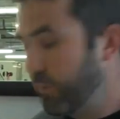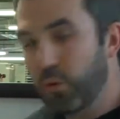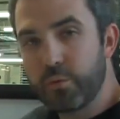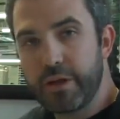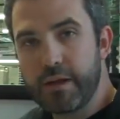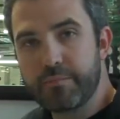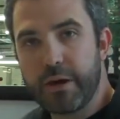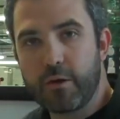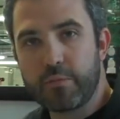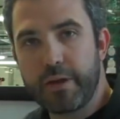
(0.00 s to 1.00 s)
board we have
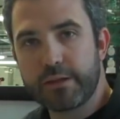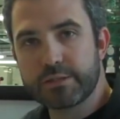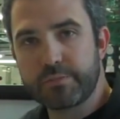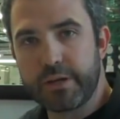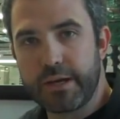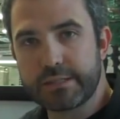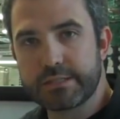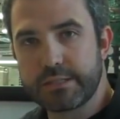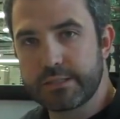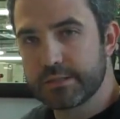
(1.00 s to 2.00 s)
power management
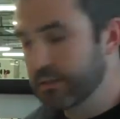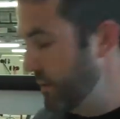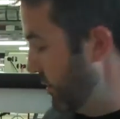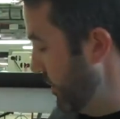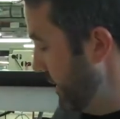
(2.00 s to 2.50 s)
ICs that are